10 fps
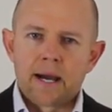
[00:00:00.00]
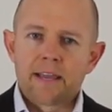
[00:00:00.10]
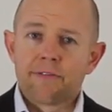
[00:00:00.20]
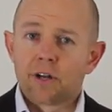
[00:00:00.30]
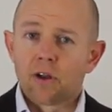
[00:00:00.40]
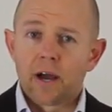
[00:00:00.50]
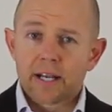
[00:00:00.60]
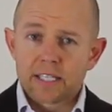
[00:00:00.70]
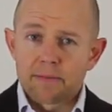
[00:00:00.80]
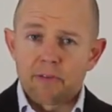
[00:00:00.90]
If you'd
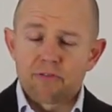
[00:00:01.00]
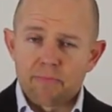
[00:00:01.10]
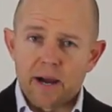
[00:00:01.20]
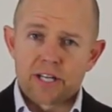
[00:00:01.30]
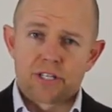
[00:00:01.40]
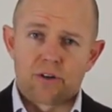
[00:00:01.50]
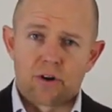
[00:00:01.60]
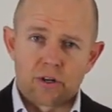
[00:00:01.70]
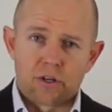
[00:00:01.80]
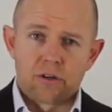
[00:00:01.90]
like some information
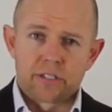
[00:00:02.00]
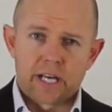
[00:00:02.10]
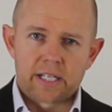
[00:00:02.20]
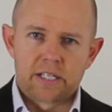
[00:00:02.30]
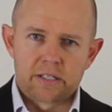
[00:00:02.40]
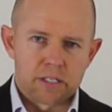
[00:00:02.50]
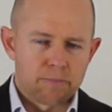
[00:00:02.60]
on contact systems,